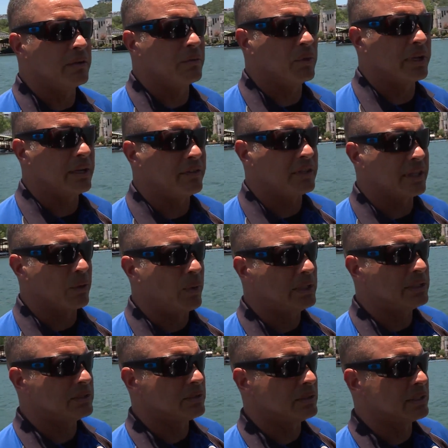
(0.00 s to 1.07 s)
whenever they
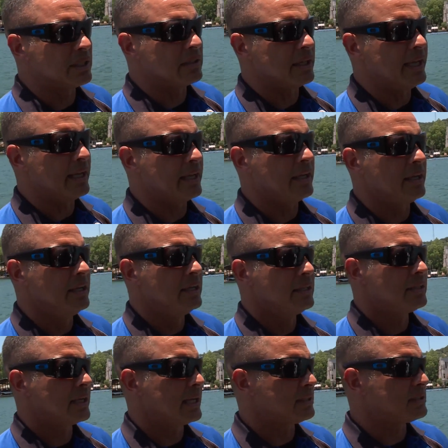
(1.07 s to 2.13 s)
want to on the lake.
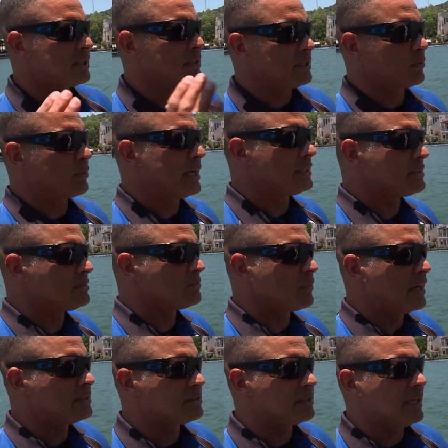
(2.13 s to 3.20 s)
They gotta stay on the right,
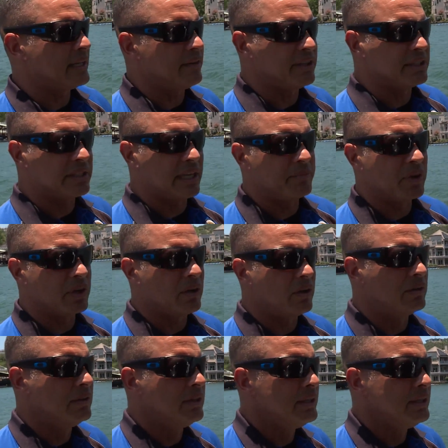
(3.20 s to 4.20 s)
right side every time we go.